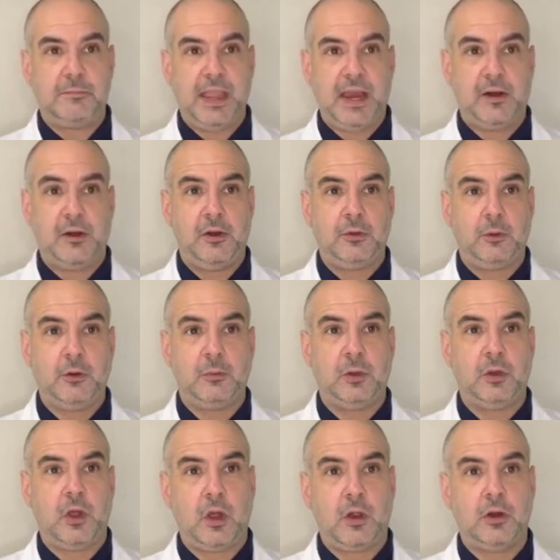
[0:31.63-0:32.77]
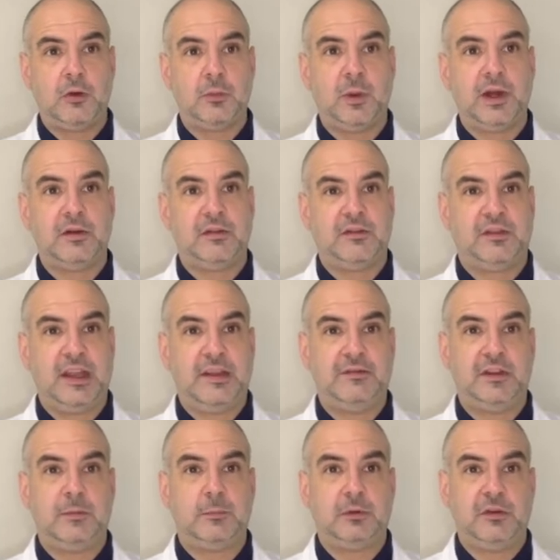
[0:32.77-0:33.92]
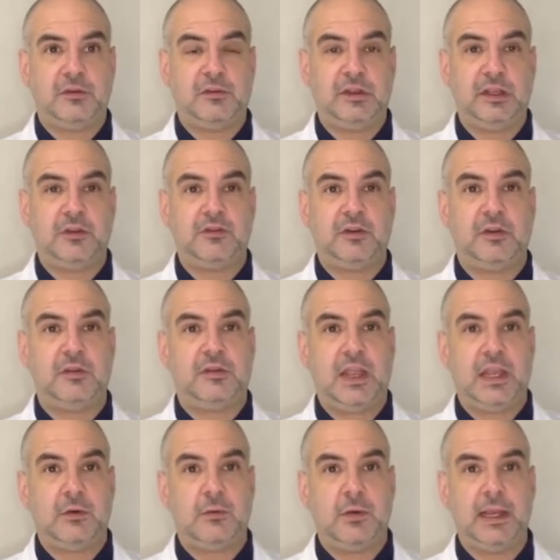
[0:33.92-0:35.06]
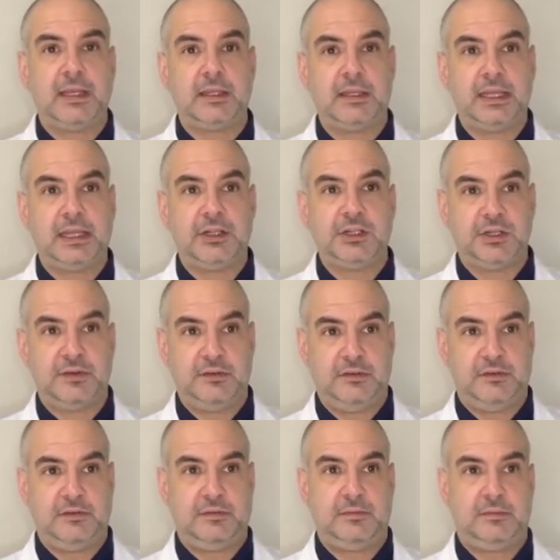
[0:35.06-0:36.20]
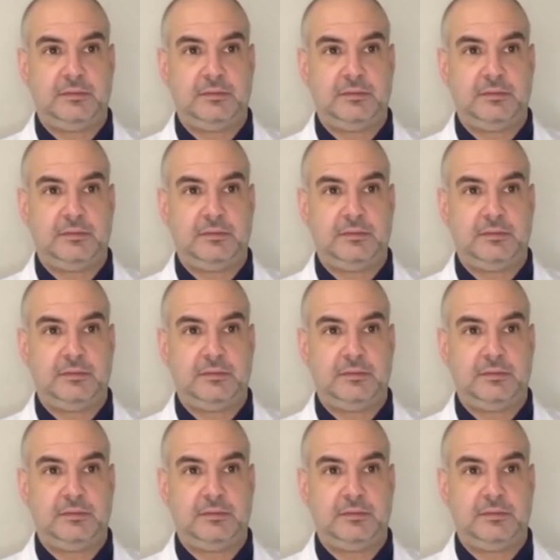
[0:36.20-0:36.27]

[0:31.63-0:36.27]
paranormal hardware safety procedures and regulations.